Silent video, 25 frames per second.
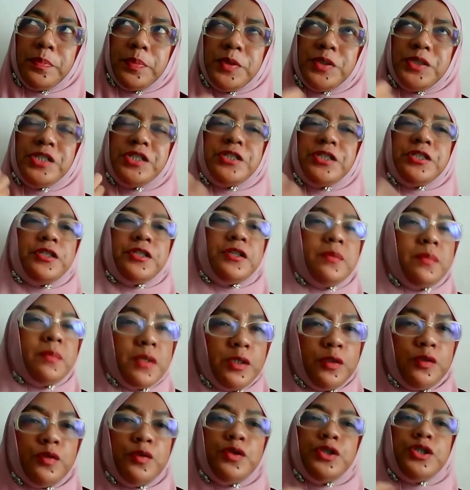system,
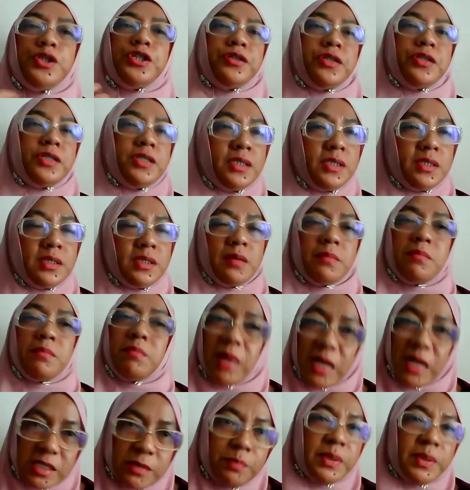judiciary system
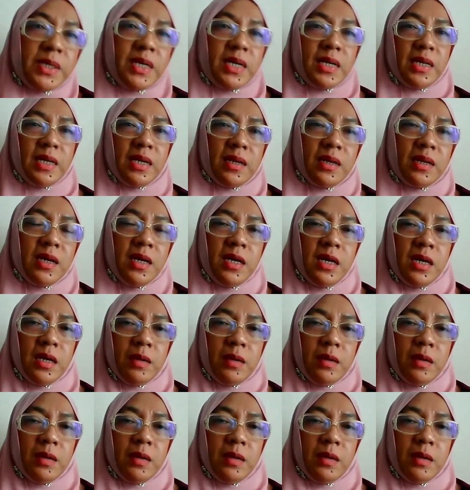must be clean